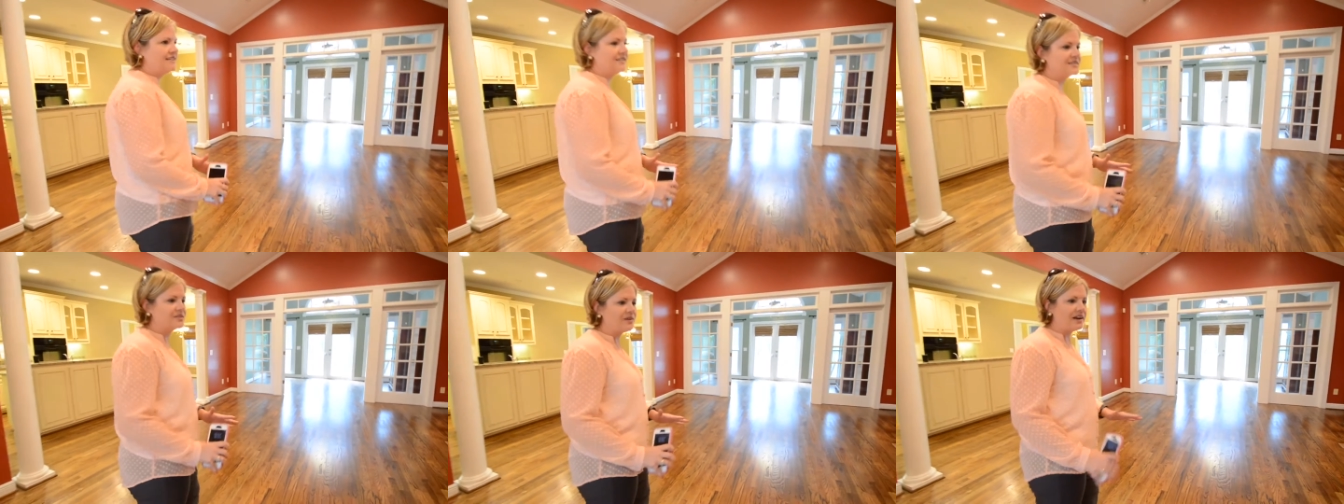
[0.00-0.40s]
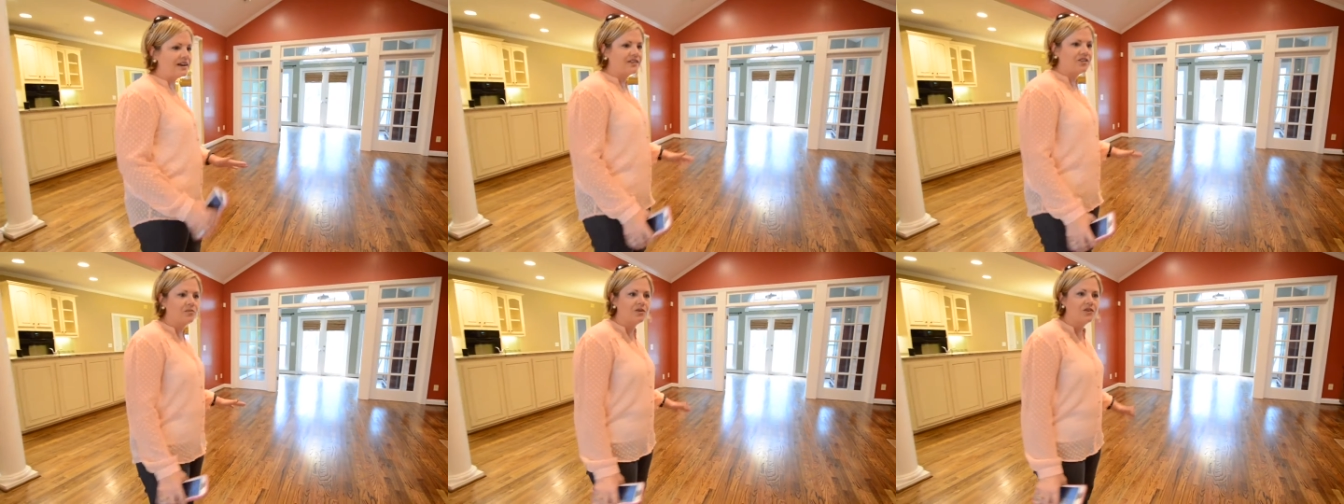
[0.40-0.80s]
is
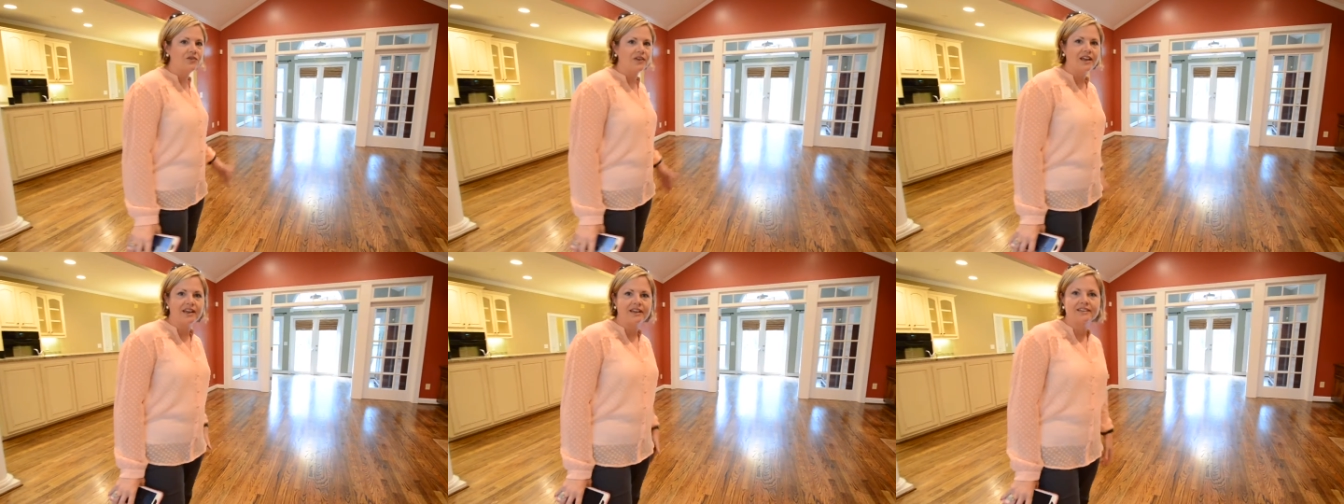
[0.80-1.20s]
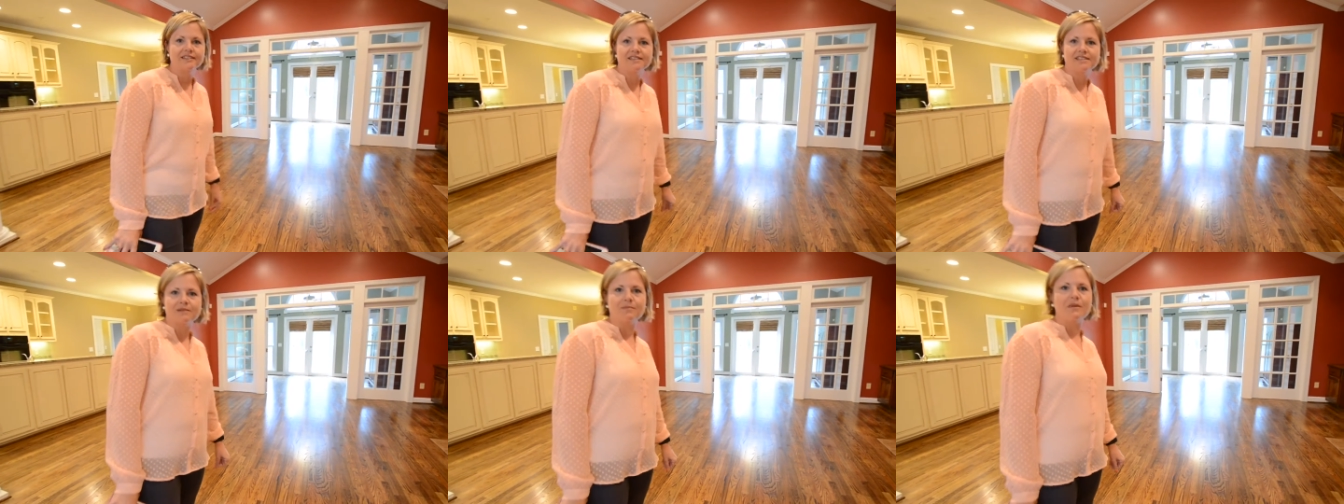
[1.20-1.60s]
ready to move
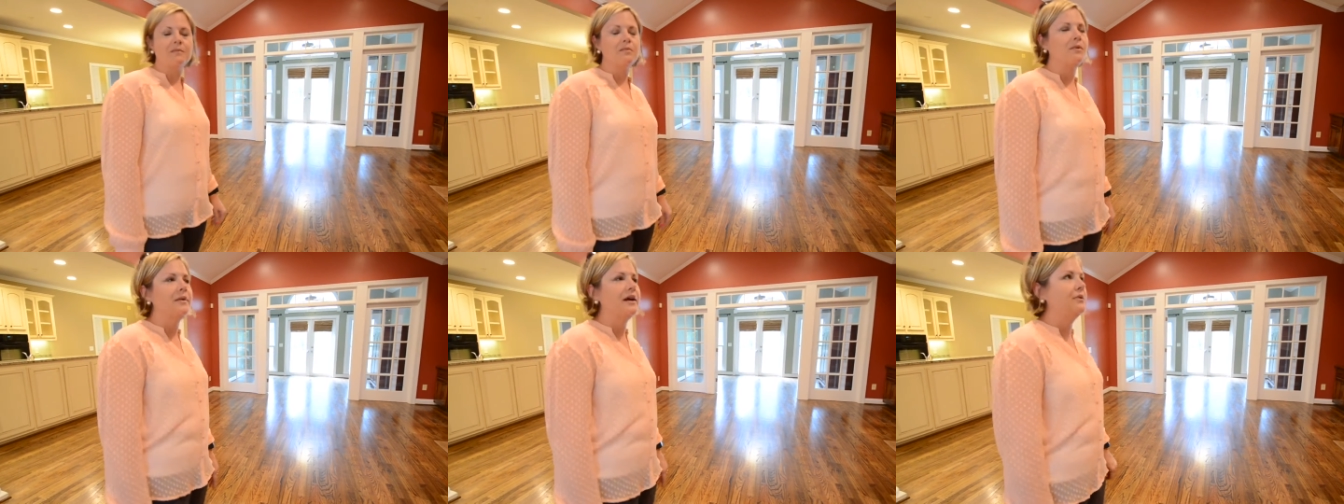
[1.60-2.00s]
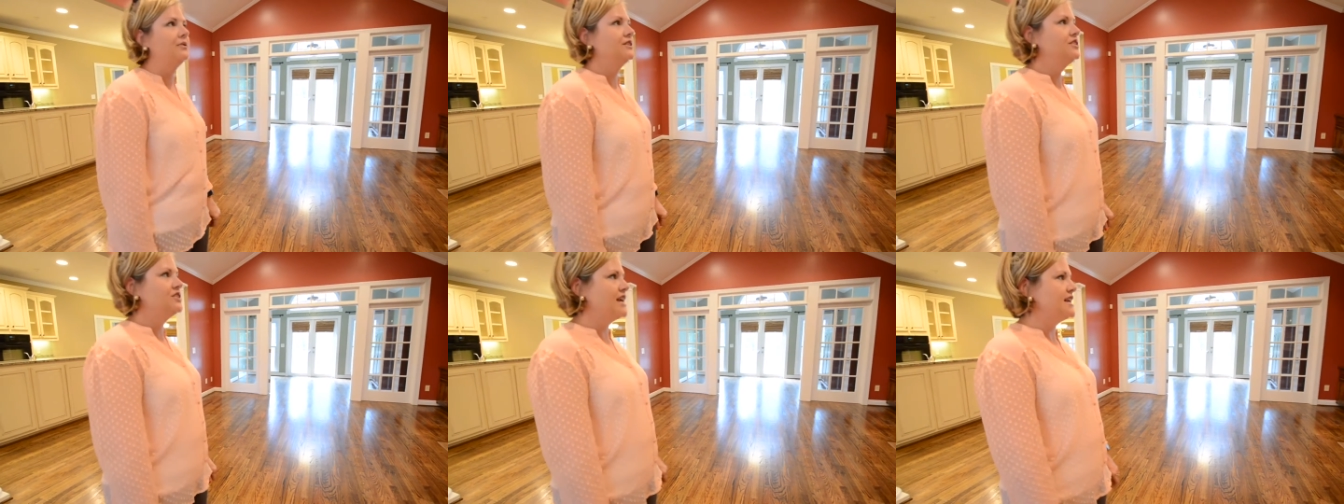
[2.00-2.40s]
in. Some people may
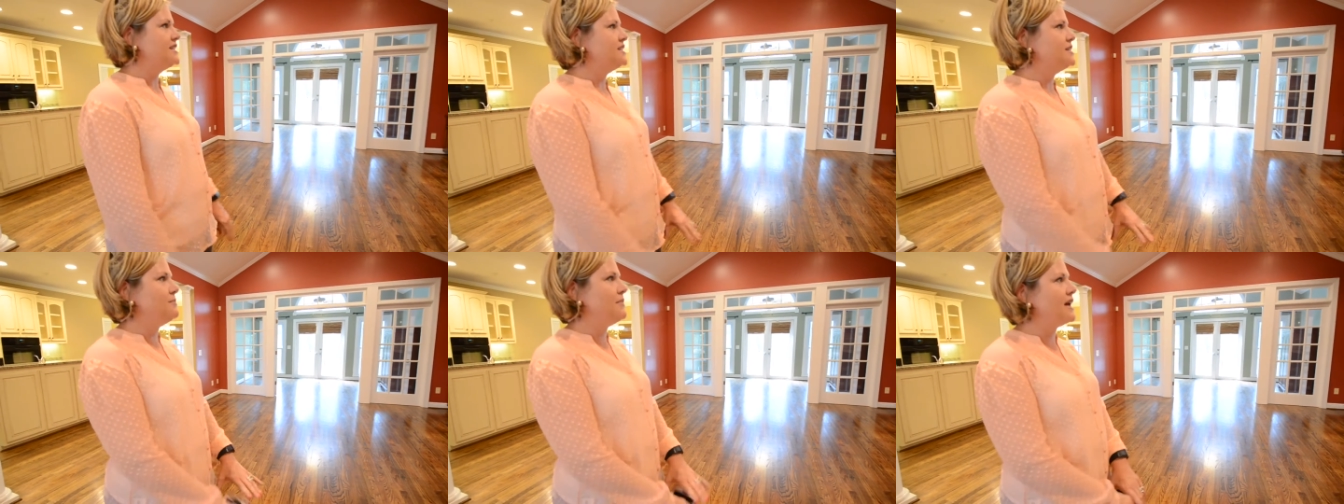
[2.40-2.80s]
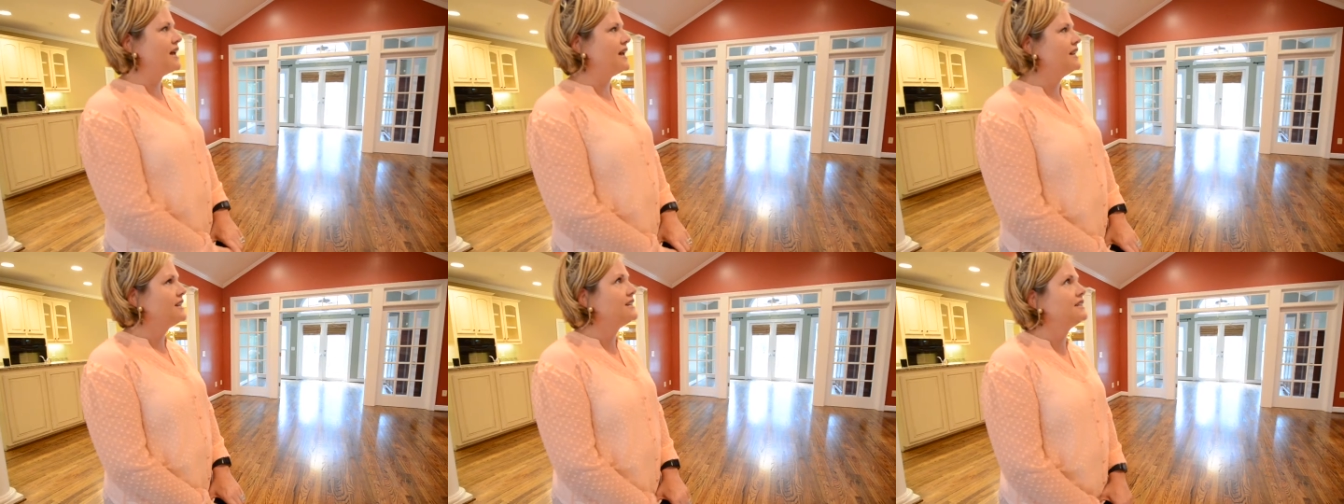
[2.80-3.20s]
want to change the
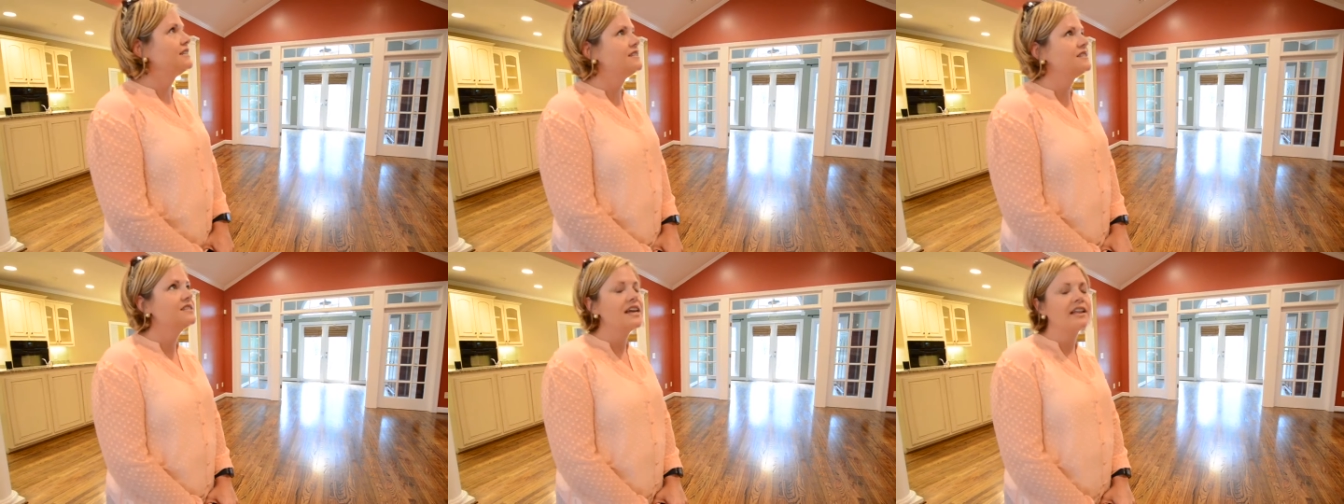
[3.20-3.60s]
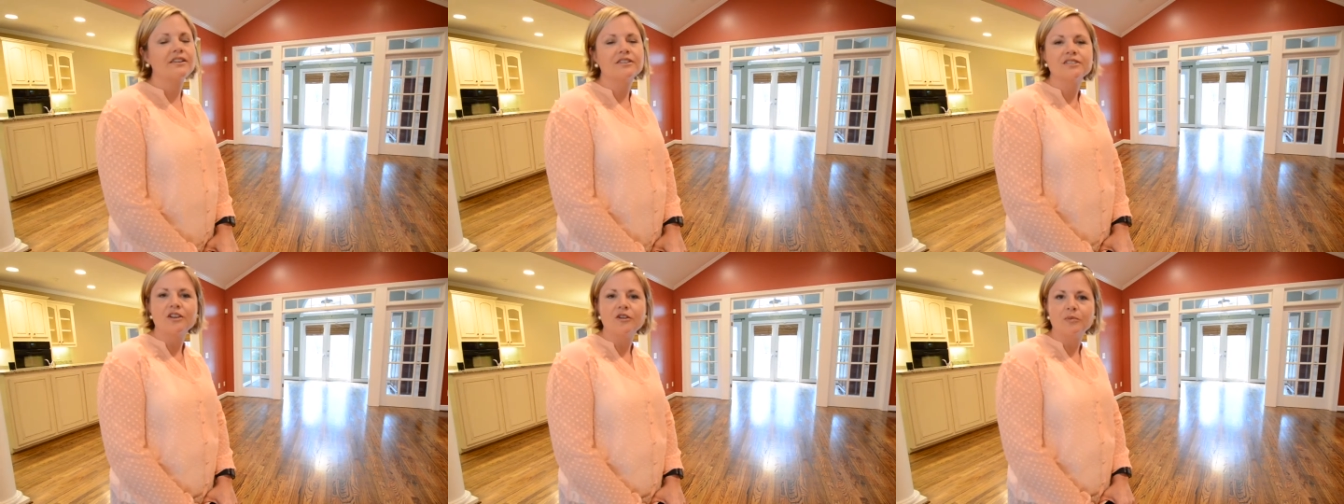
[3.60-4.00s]
paint and the
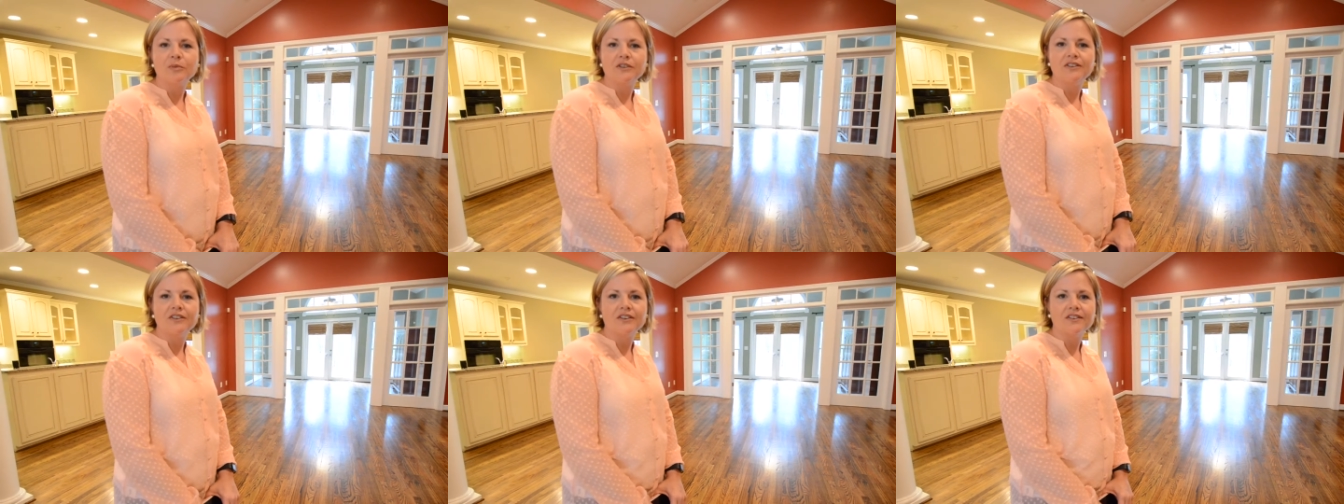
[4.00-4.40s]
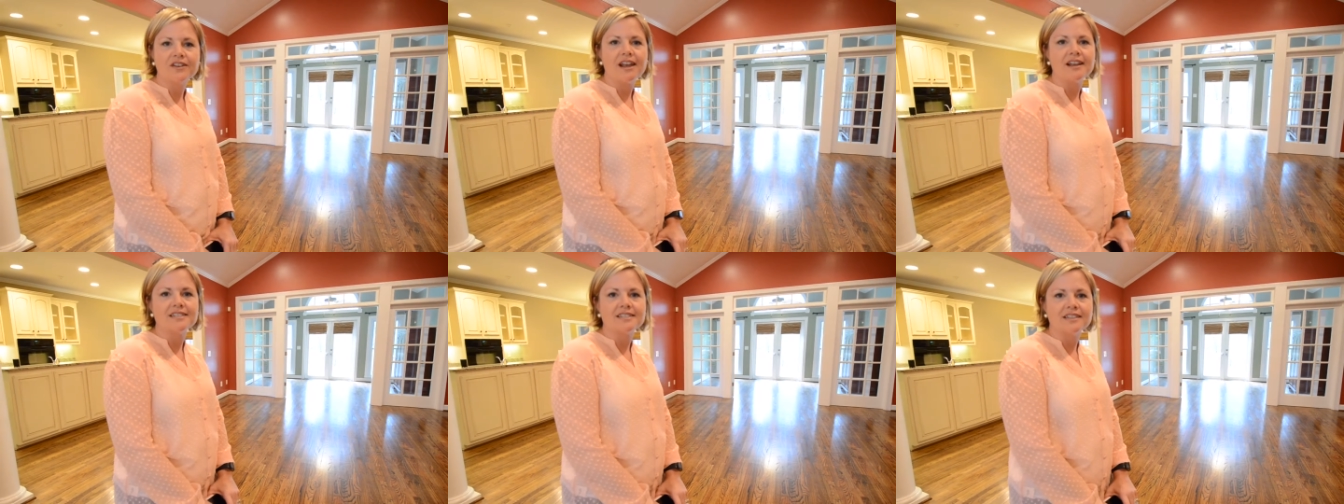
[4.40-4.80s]
seller's open to
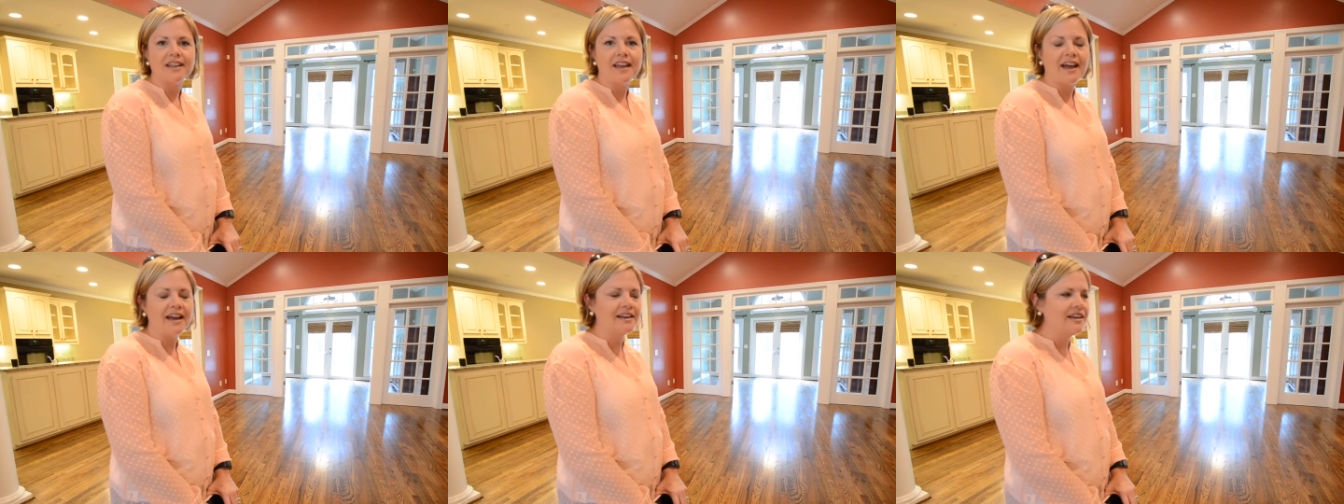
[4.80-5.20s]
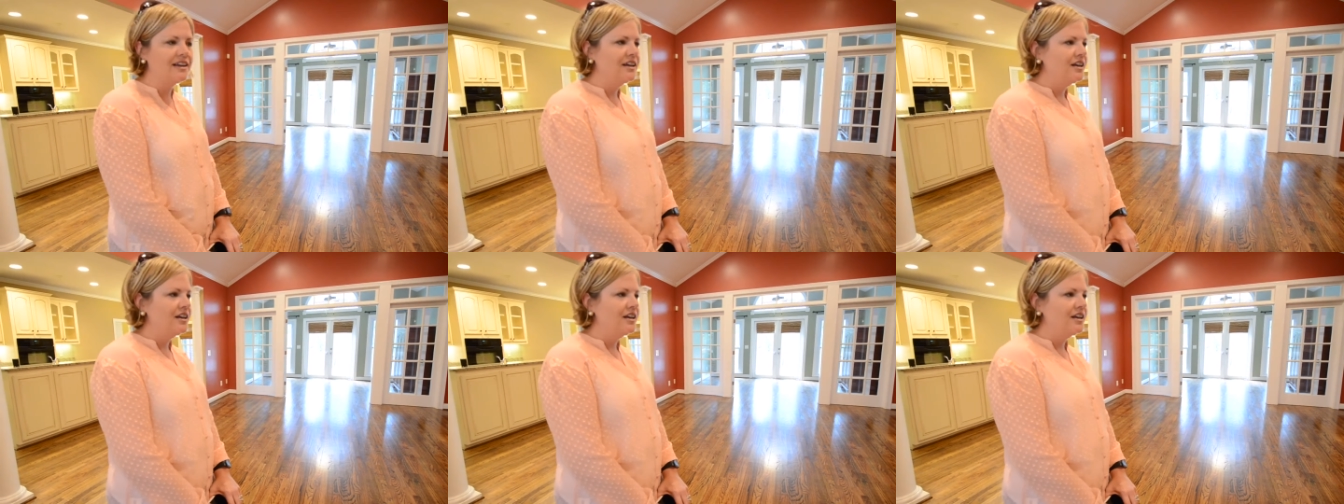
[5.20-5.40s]
discussing that.